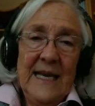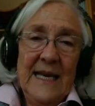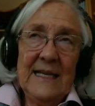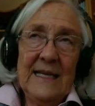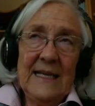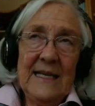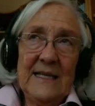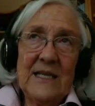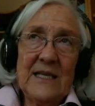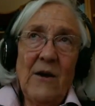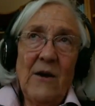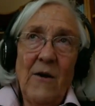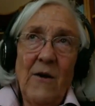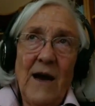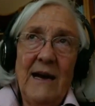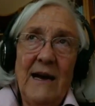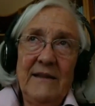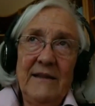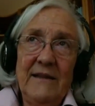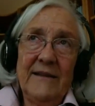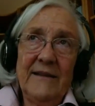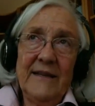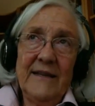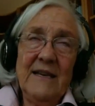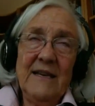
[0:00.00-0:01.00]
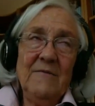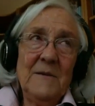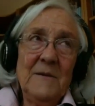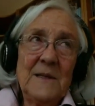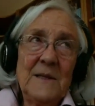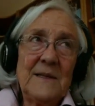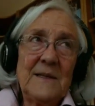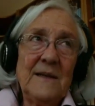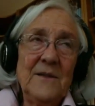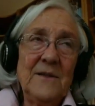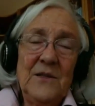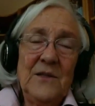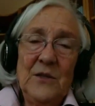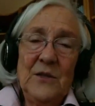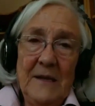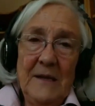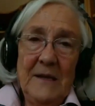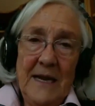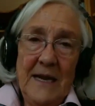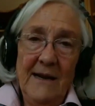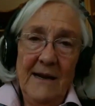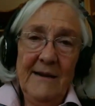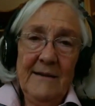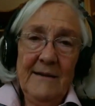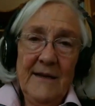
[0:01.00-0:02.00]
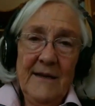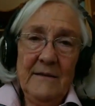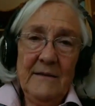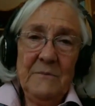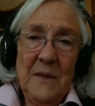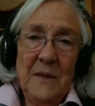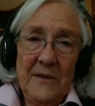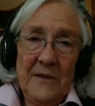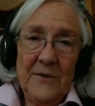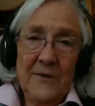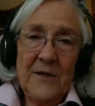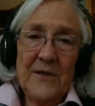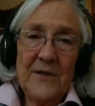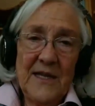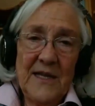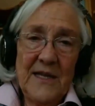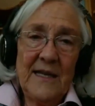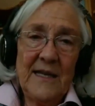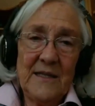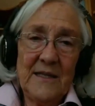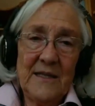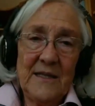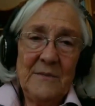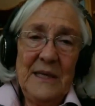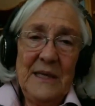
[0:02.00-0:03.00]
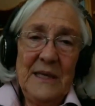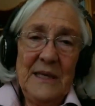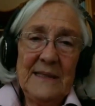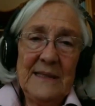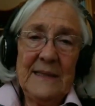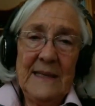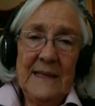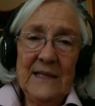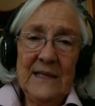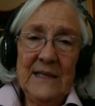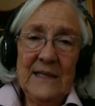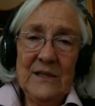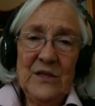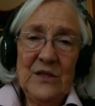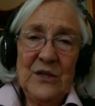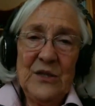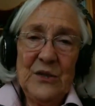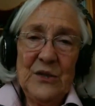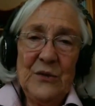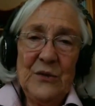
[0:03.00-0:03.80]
And so I thought he was unduly hard on mothers. That's a basic issue.